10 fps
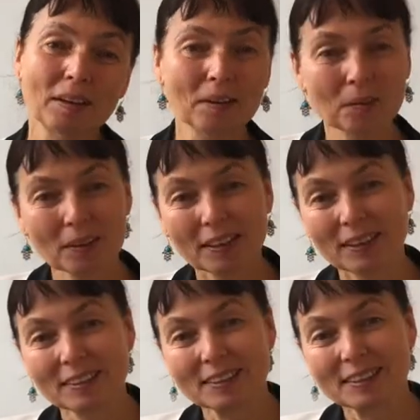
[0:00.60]
Okay
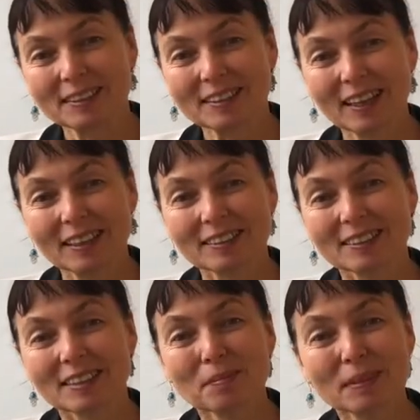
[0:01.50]
guys,
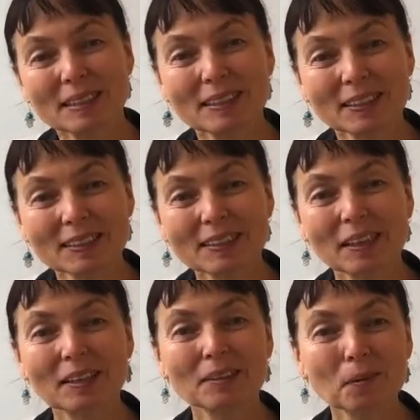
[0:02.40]
today we're starting
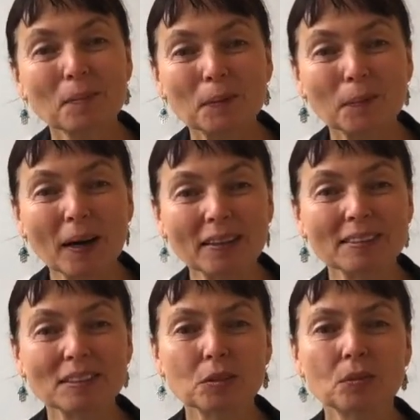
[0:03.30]
Global
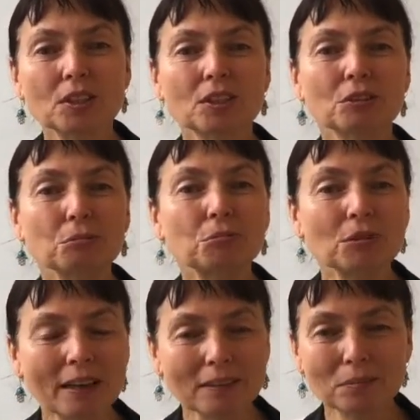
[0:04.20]
Balance, which is a
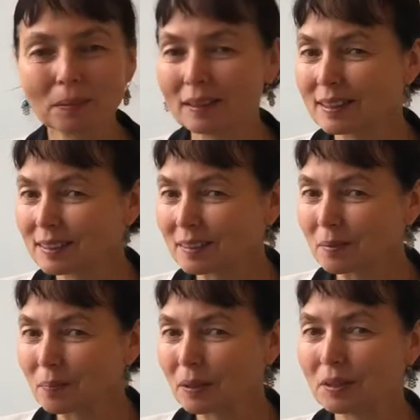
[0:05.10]
real pleasure
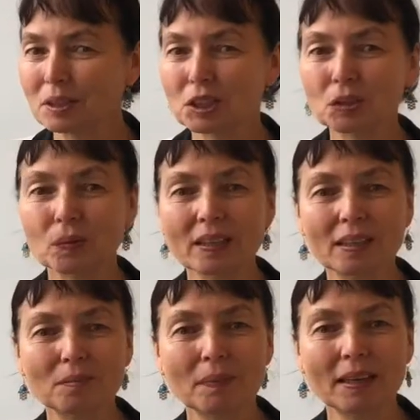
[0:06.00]
because we
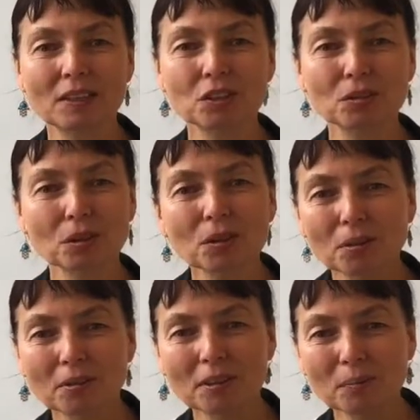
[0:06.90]
can manage not
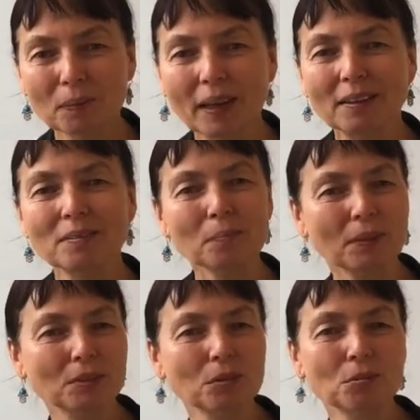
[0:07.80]
local pain
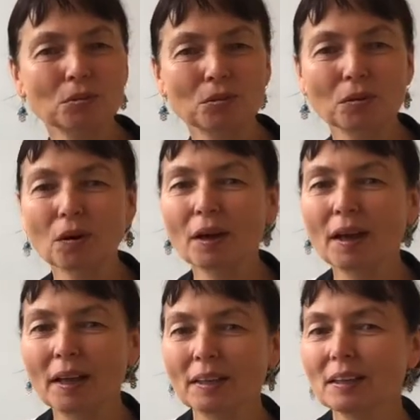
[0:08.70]
but also
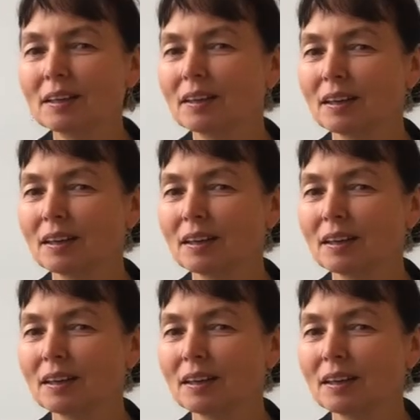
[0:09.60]
any